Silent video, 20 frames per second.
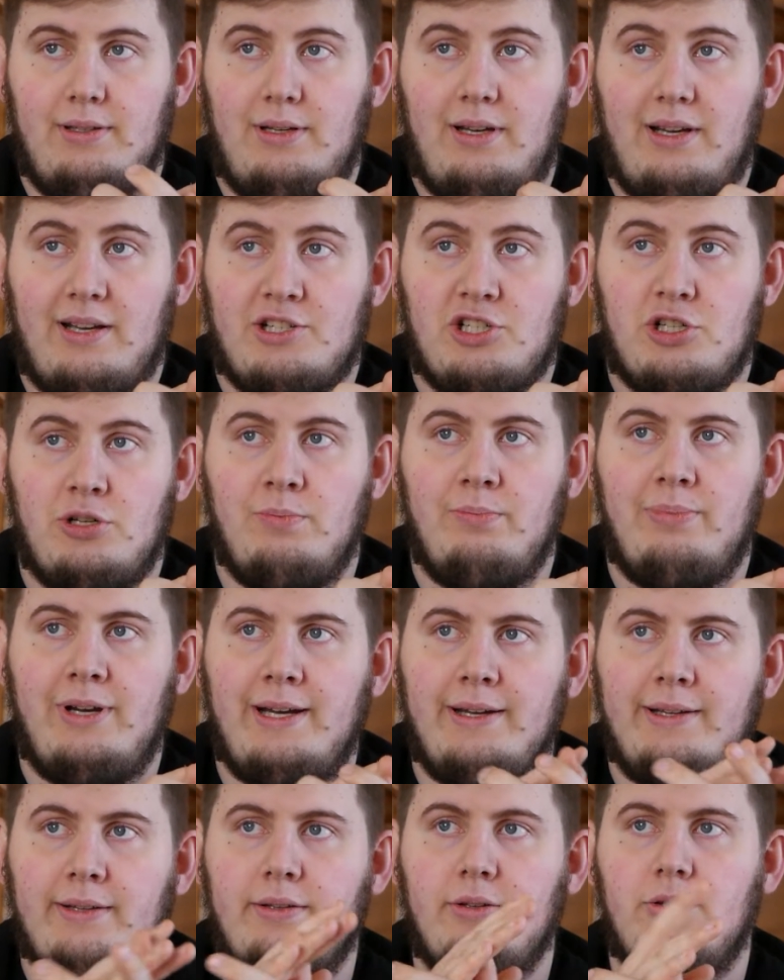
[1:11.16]
action
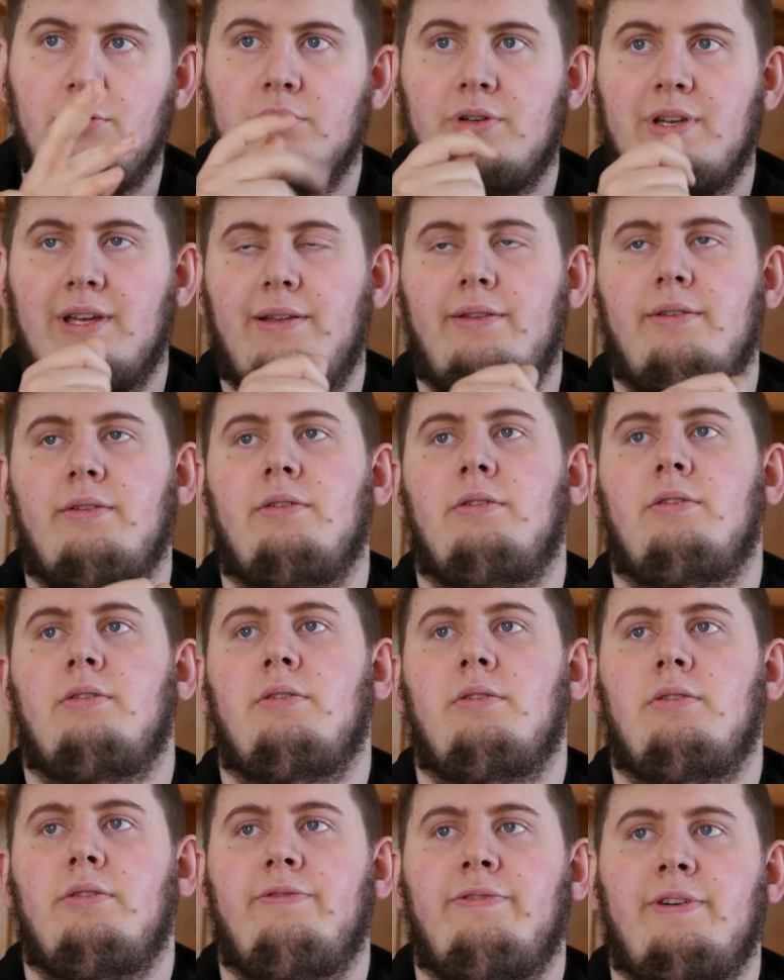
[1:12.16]
ban you can
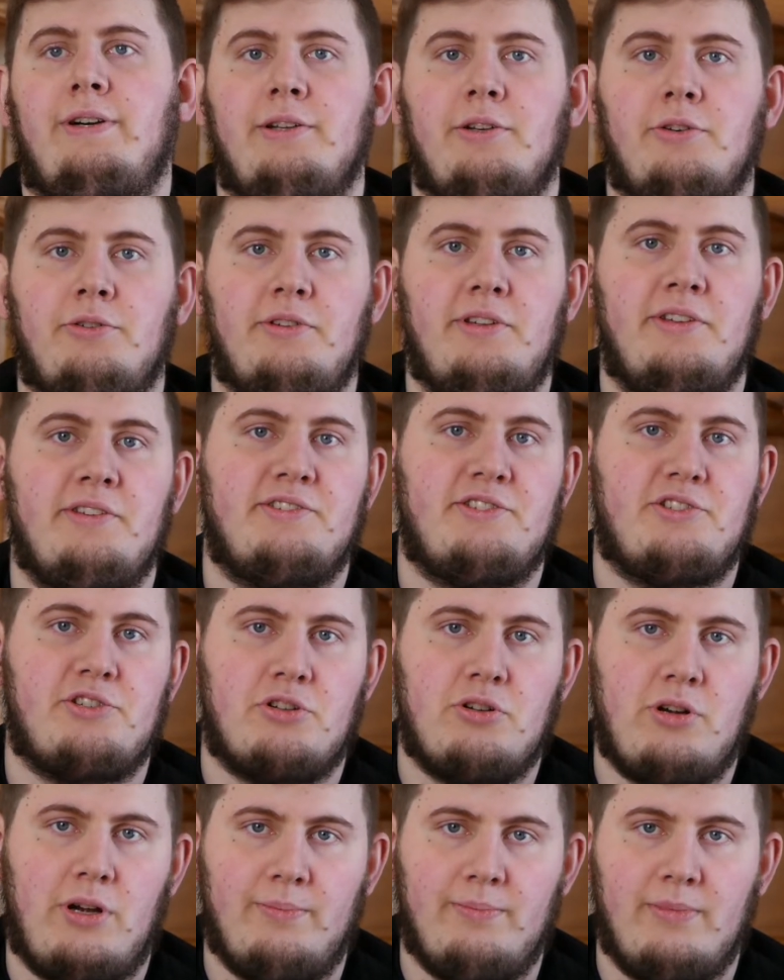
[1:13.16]
find on
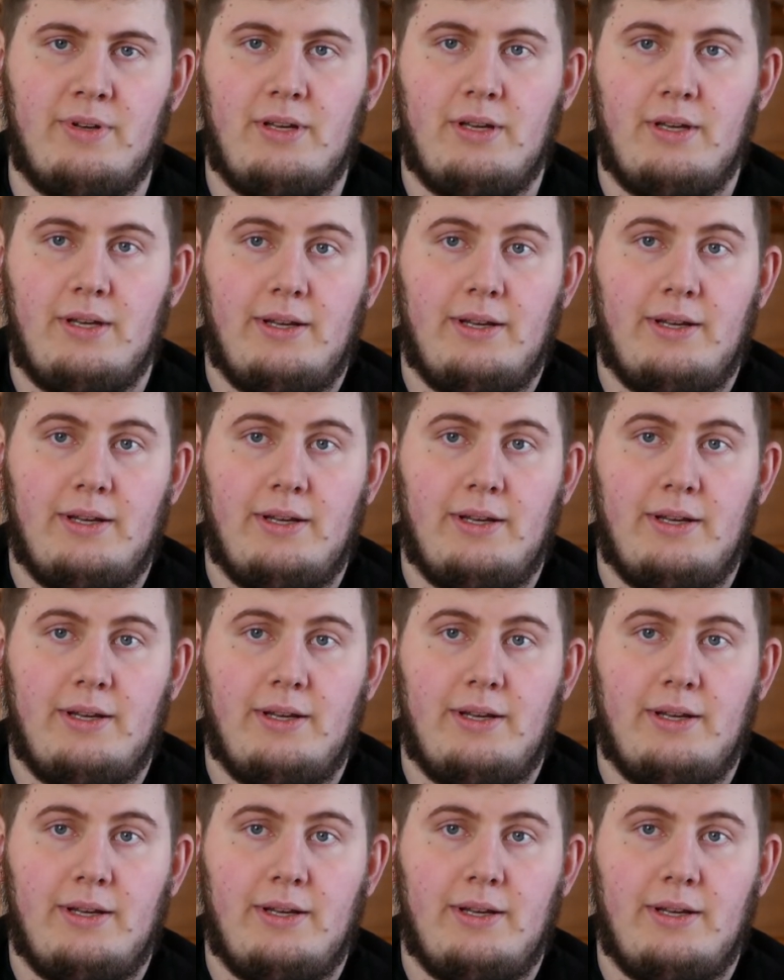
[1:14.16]
Instagram?